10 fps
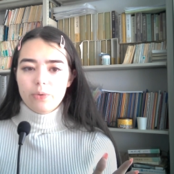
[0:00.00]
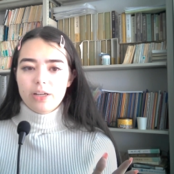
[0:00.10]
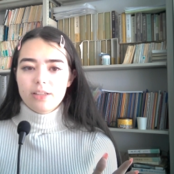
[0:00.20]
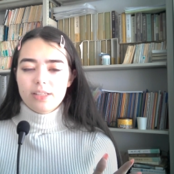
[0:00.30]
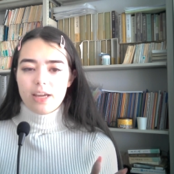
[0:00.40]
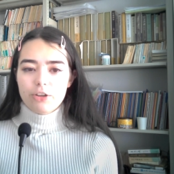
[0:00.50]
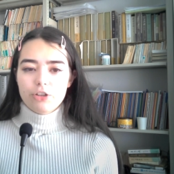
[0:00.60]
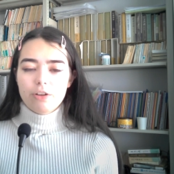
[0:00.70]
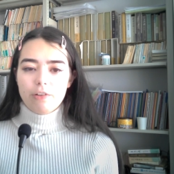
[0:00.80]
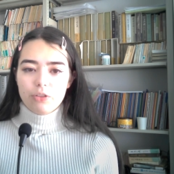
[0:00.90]

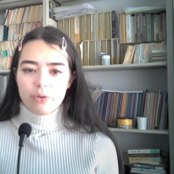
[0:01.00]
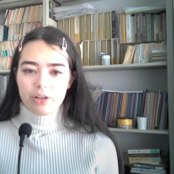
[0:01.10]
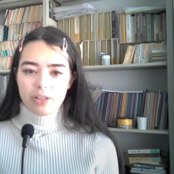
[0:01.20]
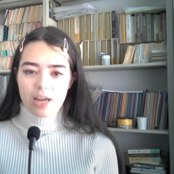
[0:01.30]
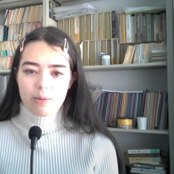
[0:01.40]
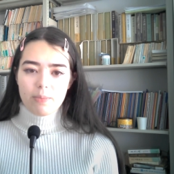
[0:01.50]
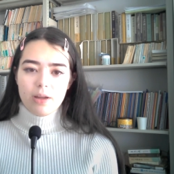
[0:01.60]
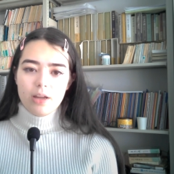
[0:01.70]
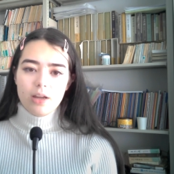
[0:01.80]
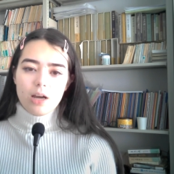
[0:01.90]
renunciation of authorial name
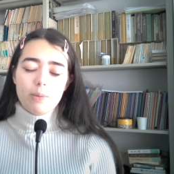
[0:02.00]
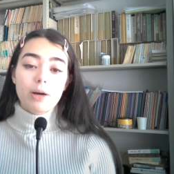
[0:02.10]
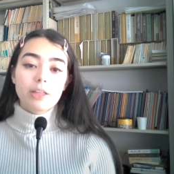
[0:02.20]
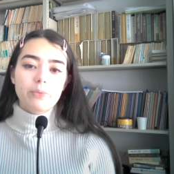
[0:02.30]
upon the